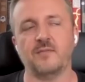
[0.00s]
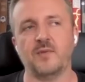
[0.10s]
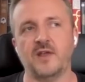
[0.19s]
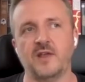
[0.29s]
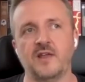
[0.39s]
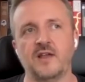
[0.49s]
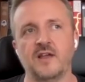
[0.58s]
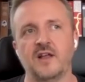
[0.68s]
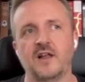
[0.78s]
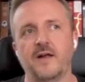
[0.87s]
be
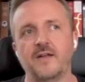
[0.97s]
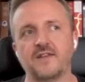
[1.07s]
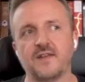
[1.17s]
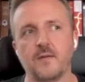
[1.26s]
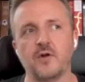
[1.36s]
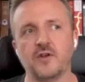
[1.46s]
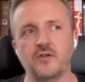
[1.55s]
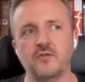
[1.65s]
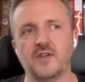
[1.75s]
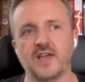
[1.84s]
someone
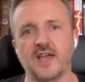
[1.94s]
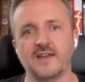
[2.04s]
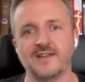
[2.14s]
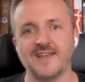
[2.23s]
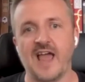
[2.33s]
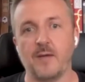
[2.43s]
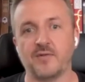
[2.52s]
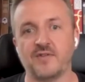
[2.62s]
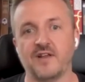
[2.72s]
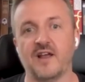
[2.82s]
who can
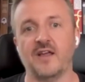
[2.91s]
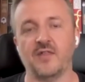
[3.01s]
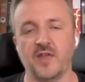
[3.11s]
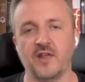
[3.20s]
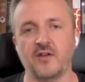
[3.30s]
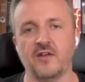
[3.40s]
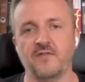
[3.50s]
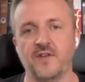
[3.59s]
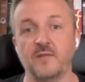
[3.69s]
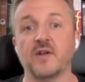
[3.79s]
adapt and think on her feet,